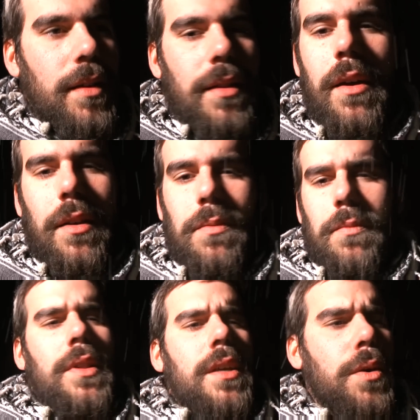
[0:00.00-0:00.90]
it's
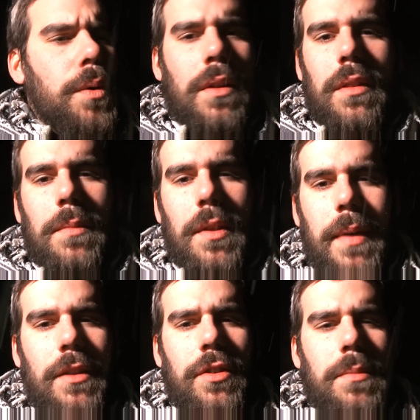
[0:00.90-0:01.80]
really cool of them to
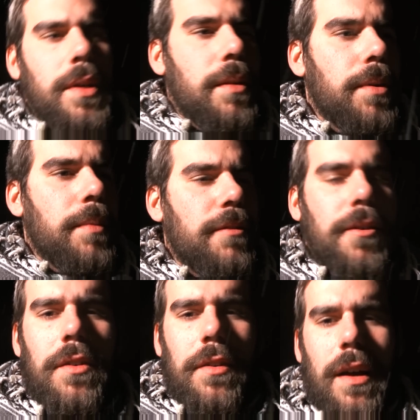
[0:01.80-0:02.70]
mention me and put my
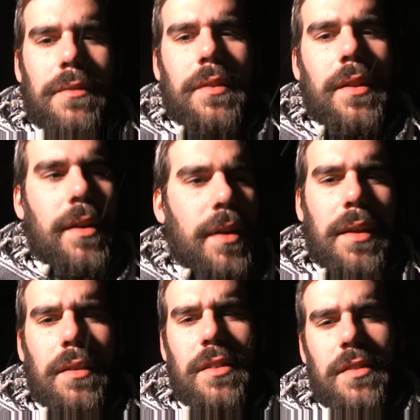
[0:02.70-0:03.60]
photograph in there. I
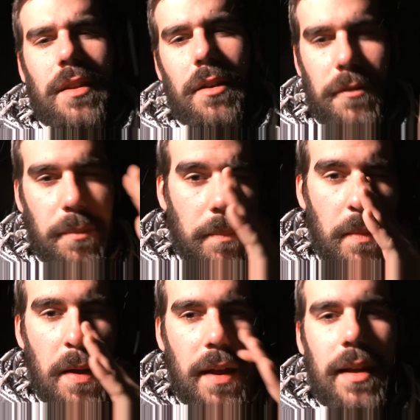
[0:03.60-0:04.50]
think it's a still from
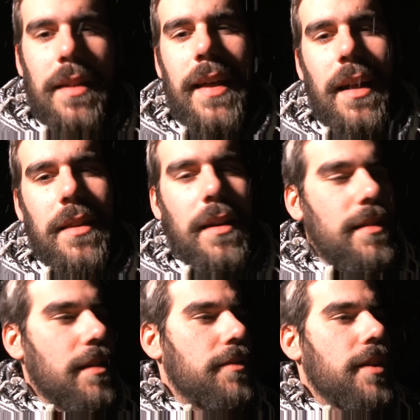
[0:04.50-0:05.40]
Dan
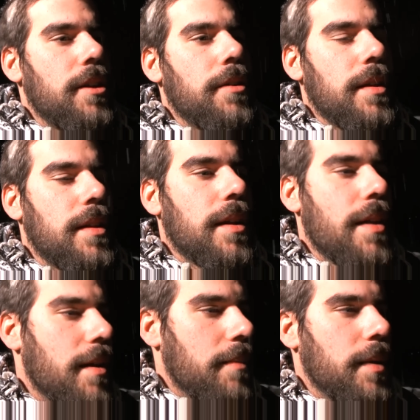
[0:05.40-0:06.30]
Dix's video he
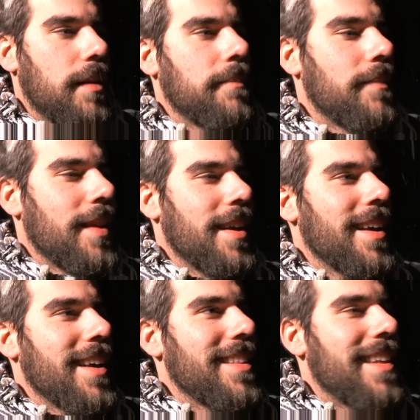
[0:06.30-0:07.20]
did. But
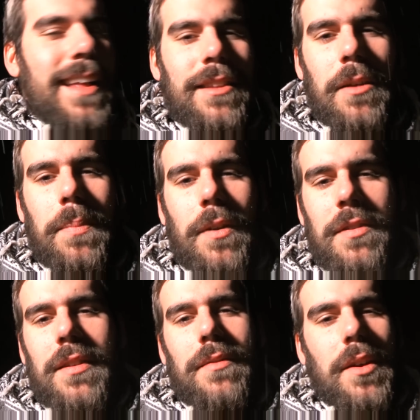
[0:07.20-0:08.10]
to end on a
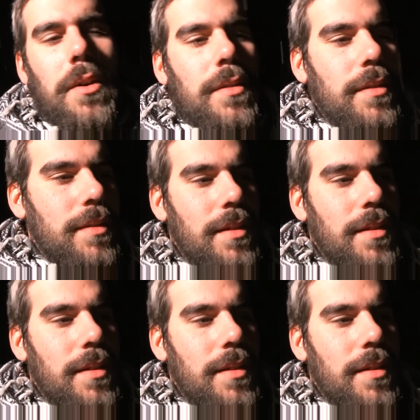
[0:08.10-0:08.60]
positive note,